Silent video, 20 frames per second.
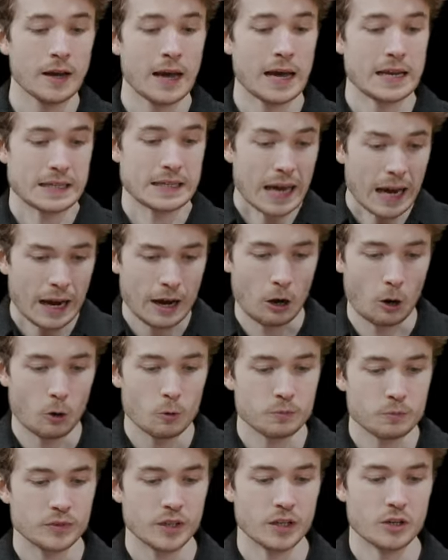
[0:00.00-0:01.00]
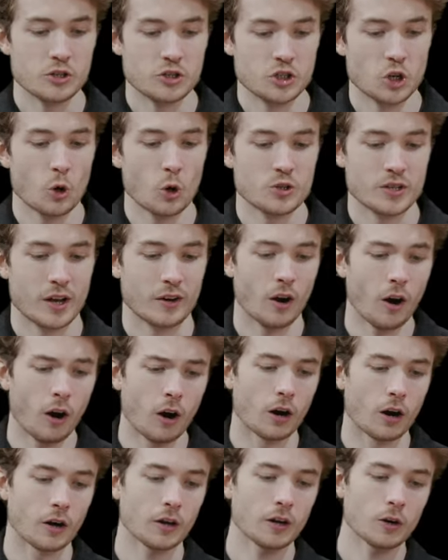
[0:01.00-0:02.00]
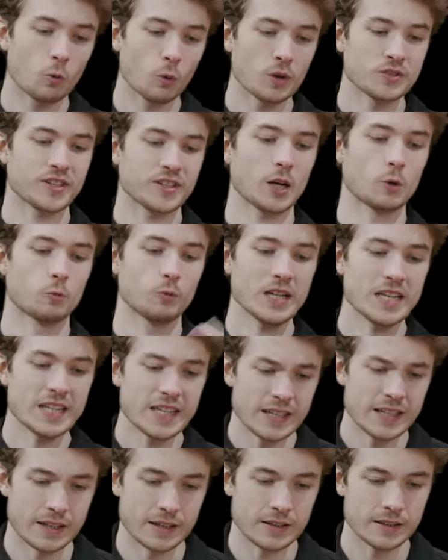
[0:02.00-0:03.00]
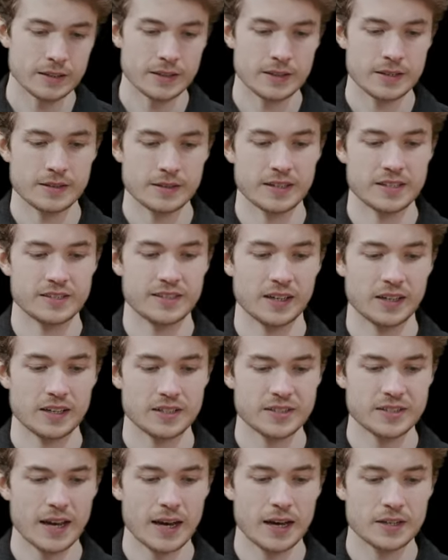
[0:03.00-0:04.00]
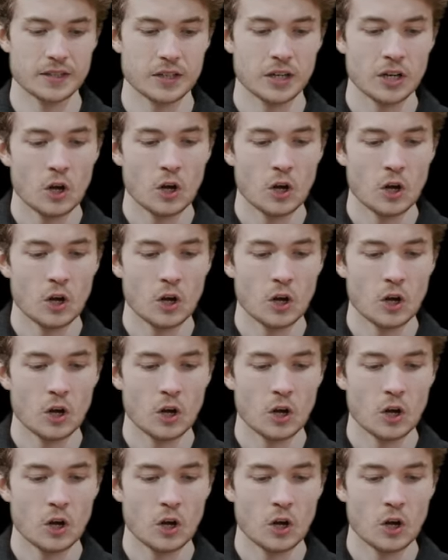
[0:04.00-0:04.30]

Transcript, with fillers: And now, in shows.r, once I read in this data set,